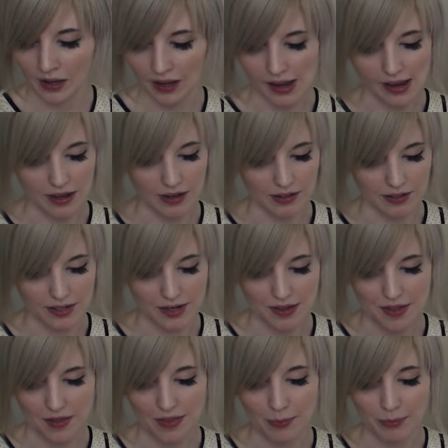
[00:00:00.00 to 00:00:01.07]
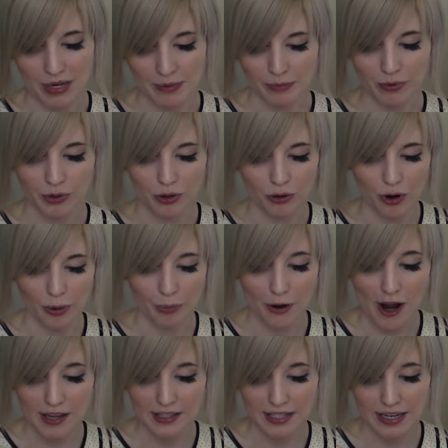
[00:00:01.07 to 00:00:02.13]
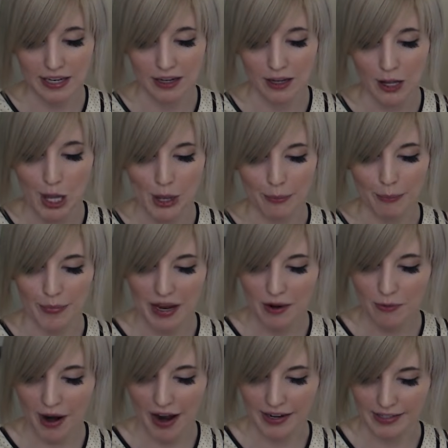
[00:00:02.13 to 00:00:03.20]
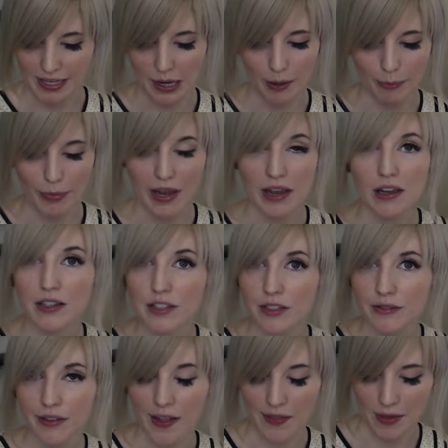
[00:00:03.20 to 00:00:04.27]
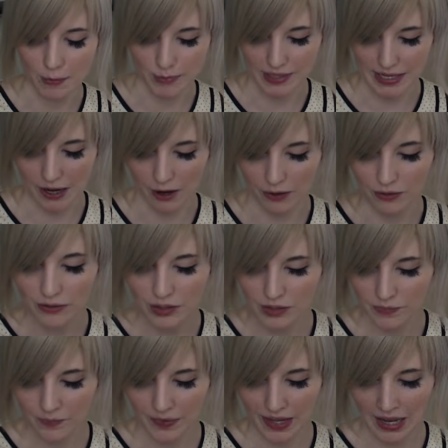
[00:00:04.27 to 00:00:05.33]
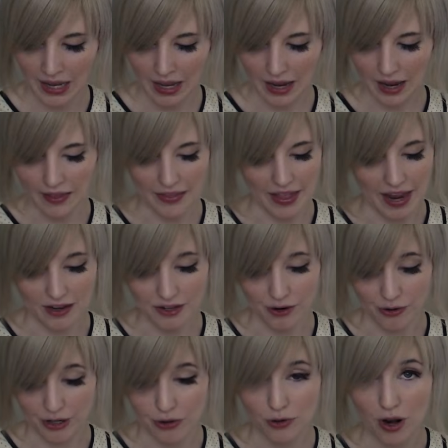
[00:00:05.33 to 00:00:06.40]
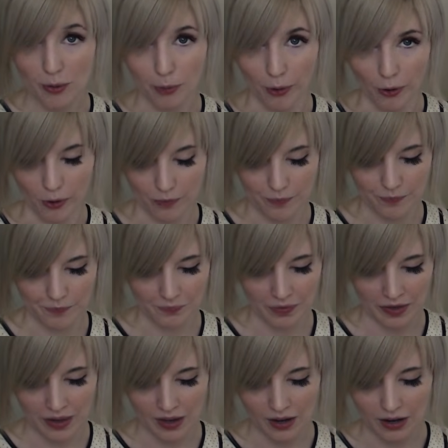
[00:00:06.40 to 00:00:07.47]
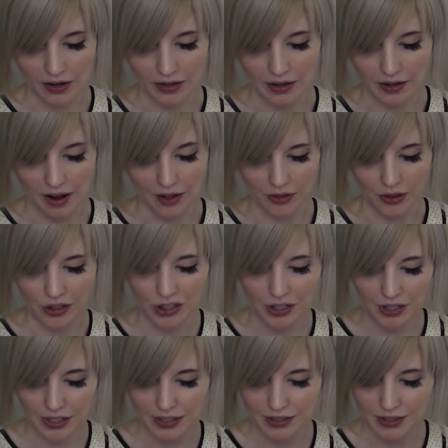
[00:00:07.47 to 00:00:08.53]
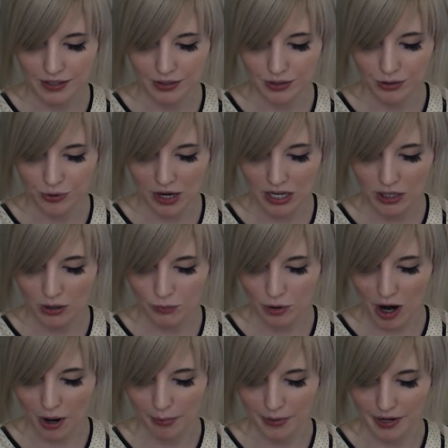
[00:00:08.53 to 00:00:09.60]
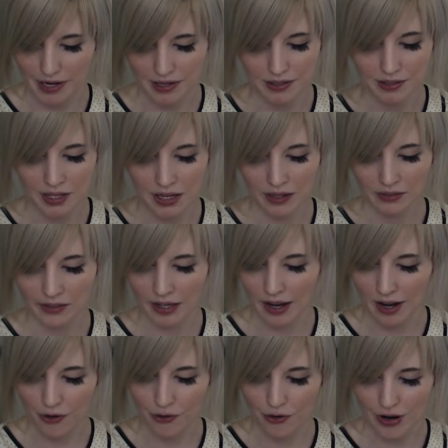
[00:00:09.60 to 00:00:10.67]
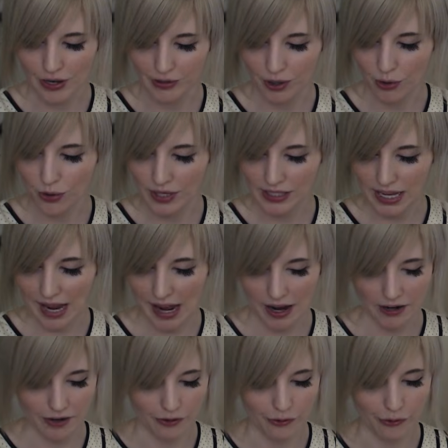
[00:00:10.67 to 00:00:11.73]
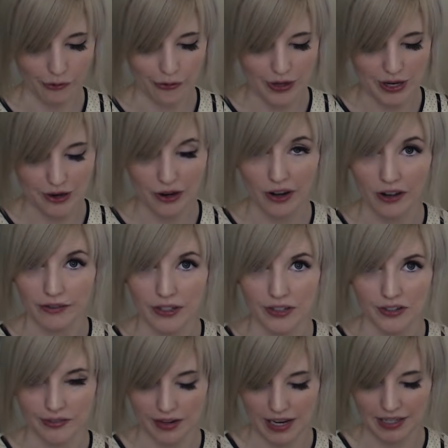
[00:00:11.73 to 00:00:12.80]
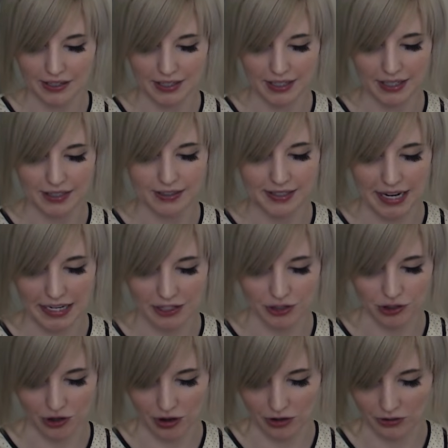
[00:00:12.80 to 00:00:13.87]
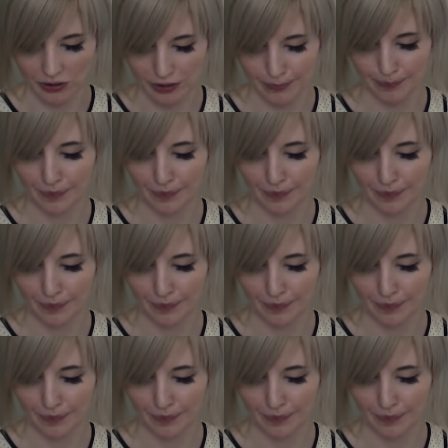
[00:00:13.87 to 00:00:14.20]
and that the people you're oppressing may rise up and defend themselves, and then you're in trouble. And another is the strange properties the country has always had of fear of invented dangers.